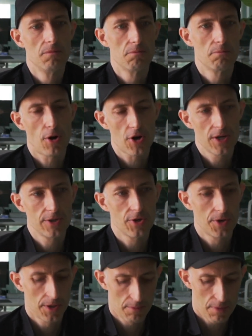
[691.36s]
partly
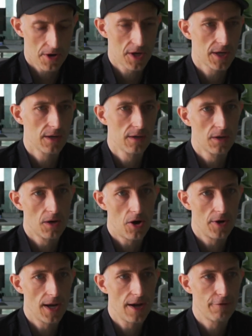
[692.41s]
internally, partly
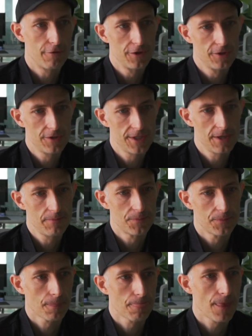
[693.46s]
online for you to see.
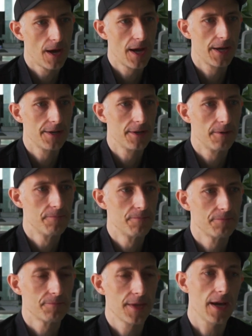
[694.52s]
And
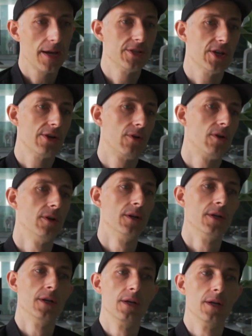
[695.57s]
in general,
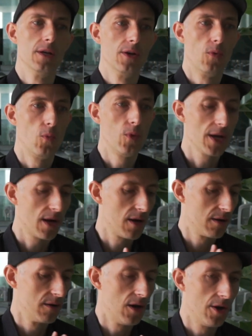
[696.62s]
we
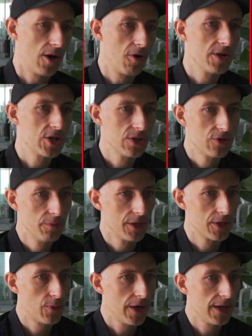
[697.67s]
are on our mission to build
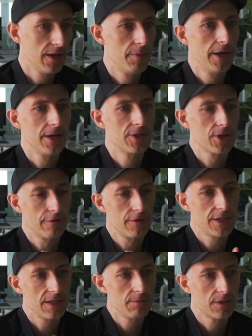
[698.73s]
20 independent software
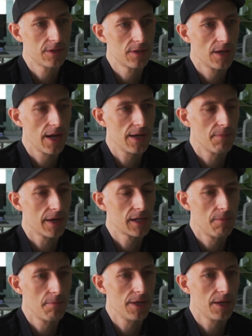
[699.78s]
teams at my
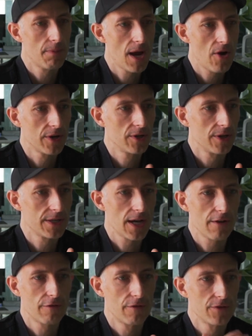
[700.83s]
company
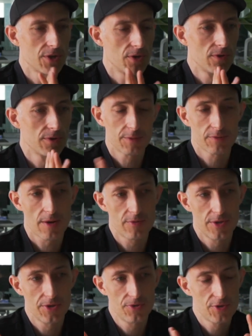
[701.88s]
pairing.dev. So subscribe to
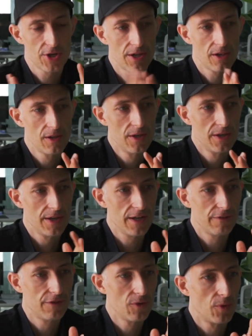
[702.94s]
my YouTube channel
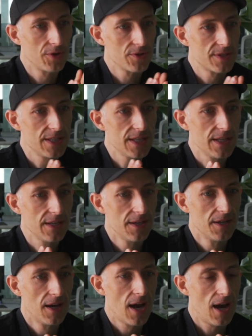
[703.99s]
if you want to see
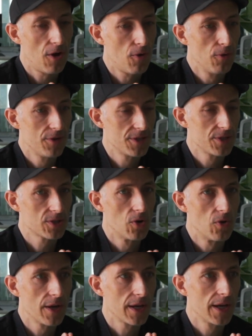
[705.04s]
how this is
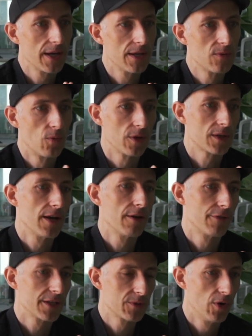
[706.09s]
going and what kind of
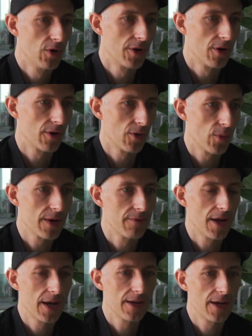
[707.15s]
things we learn along the way.
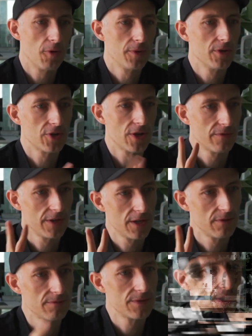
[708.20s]
And I hope you enjoyed the
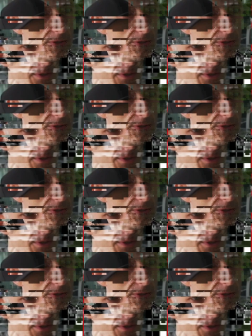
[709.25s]
video. See you